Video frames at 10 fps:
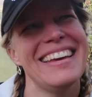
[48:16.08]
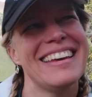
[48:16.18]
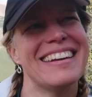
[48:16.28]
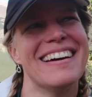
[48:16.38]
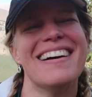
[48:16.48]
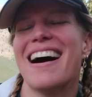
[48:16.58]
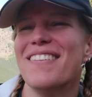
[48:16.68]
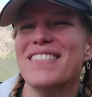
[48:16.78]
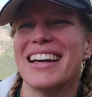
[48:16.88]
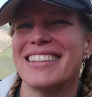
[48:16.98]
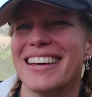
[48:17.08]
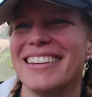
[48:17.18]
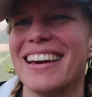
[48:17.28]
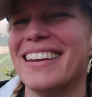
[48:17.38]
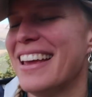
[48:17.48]
you know, I'm not
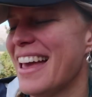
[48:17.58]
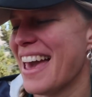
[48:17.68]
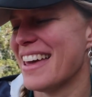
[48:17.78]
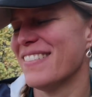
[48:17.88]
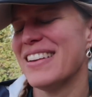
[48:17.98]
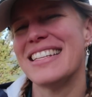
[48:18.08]
done yet. And I want